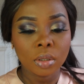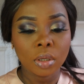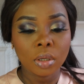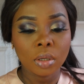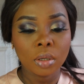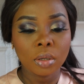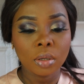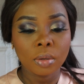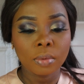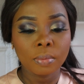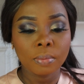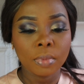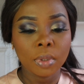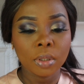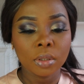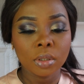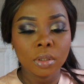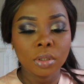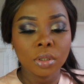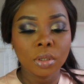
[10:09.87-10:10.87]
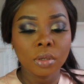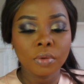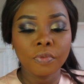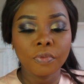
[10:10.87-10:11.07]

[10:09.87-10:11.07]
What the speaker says: It's a shade